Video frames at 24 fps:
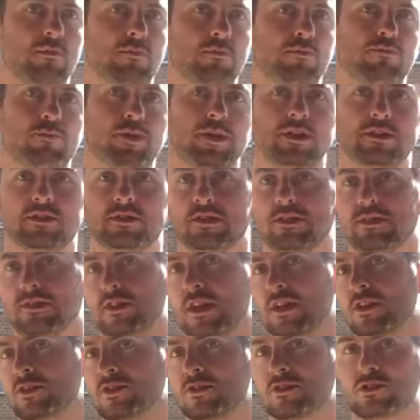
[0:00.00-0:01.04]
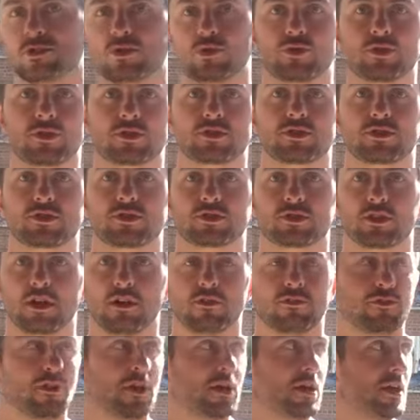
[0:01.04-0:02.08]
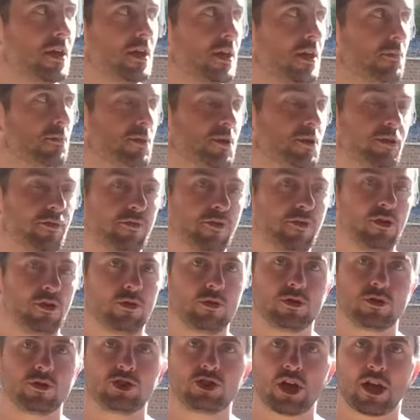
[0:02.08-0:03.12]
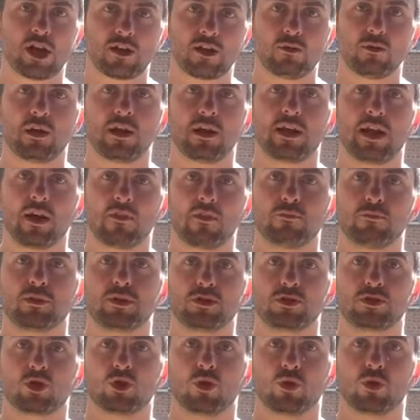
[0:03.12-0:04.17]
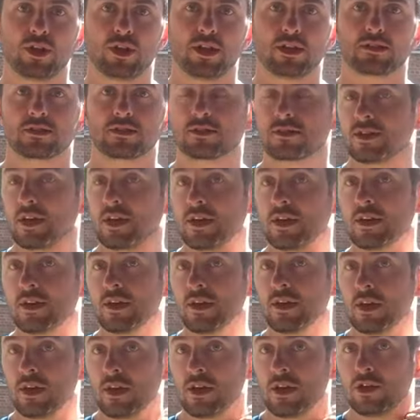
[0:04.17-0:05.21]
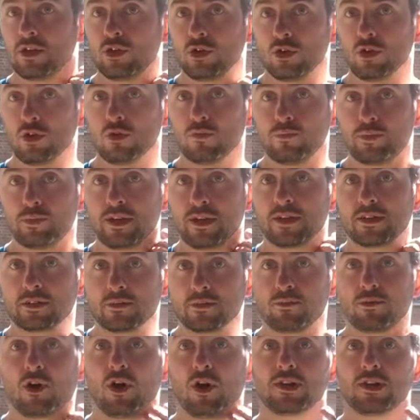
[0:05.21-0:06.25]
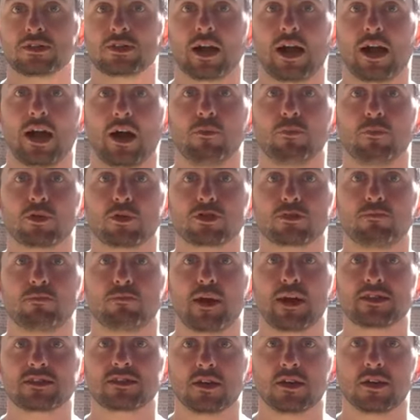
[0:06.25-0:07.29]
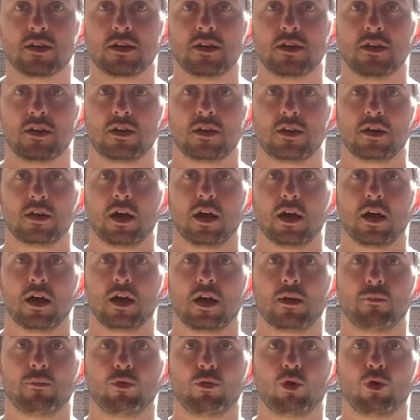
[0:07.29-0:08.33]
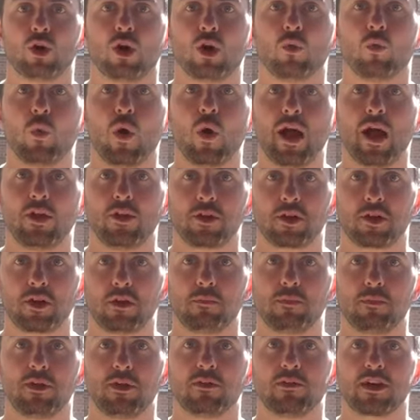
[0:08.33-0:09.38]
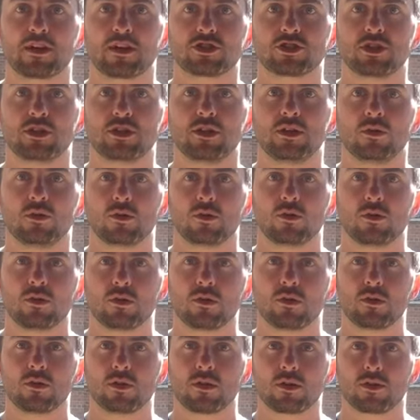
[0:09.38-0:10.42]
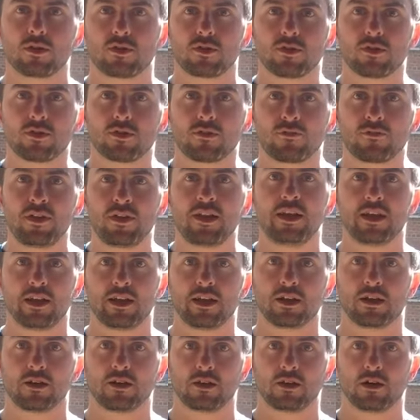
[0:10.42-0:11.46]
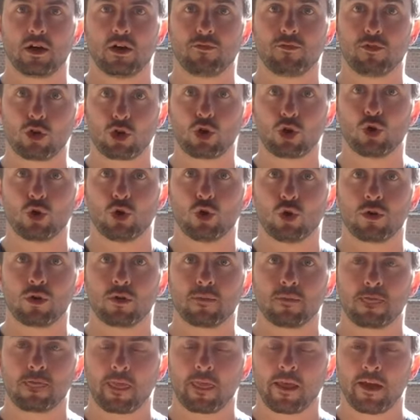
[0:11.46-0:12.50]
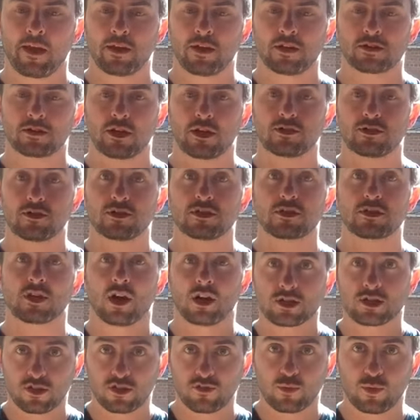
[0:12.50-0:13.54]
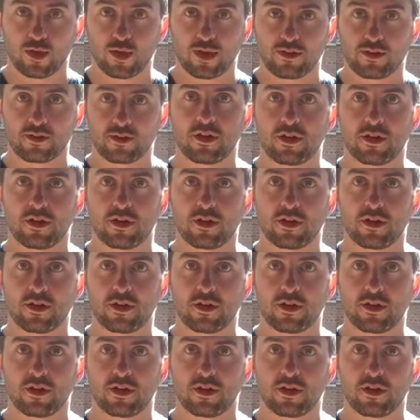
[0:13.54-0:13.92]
PT sessions and all this sort of stuff. But if you genuinely haven't been taught this, then you'll be surprised at how much better and more aware you're going to be of actually the feeling of the core. So to start off with,